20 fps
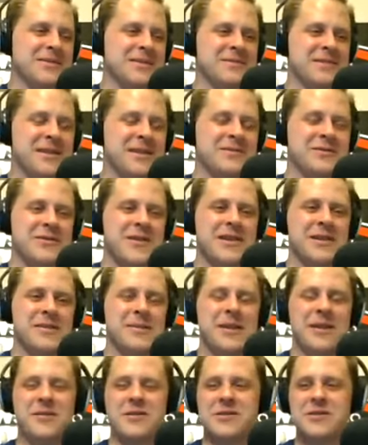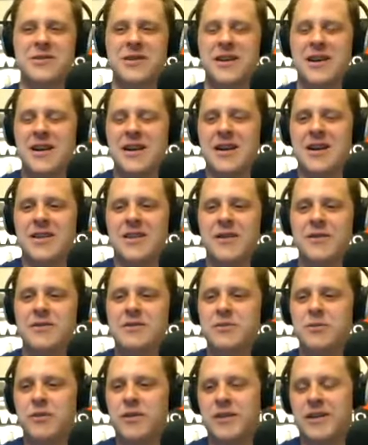Sometimes around, I mean, there's
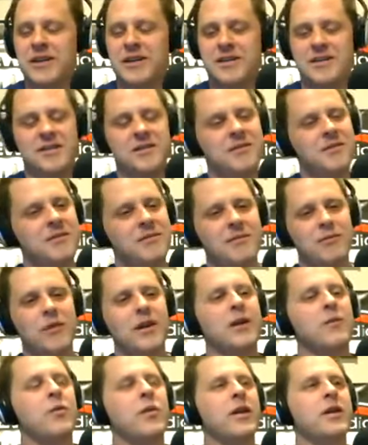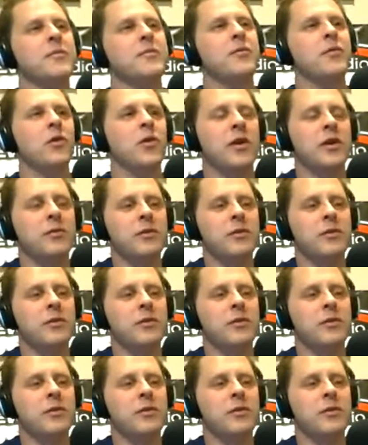there's we had one employee.